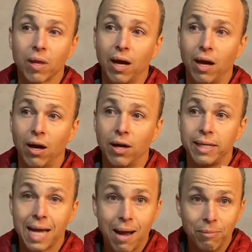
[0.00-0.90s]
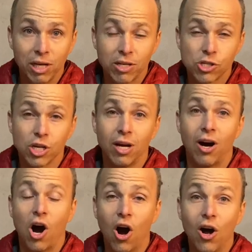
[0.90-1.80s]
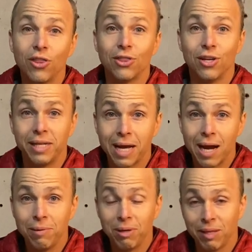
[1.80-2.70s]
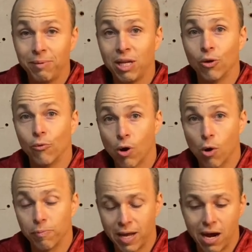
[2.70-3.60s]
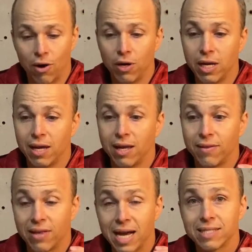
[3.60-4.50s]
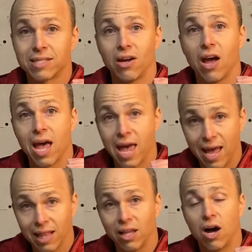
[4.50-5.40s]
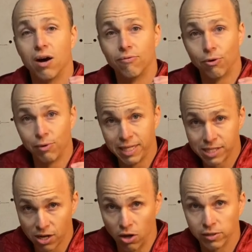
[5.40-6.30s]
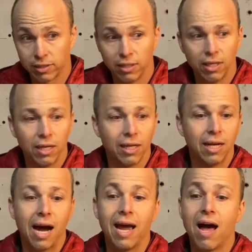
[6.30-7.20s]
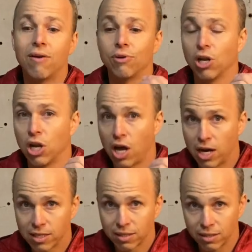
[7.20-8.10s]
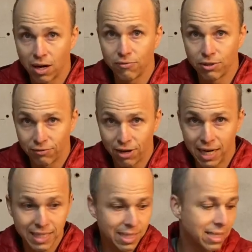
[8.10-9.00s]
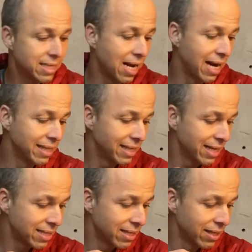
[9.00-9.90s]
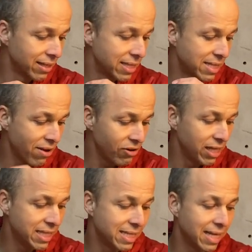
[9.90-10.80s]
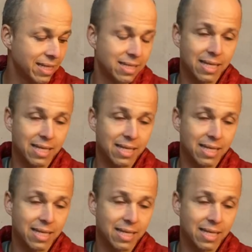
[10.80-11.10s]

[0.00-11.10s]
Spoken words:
damage on the 9mm rope. Now, that's a hell of a result. I have a lot of devices. I tested 76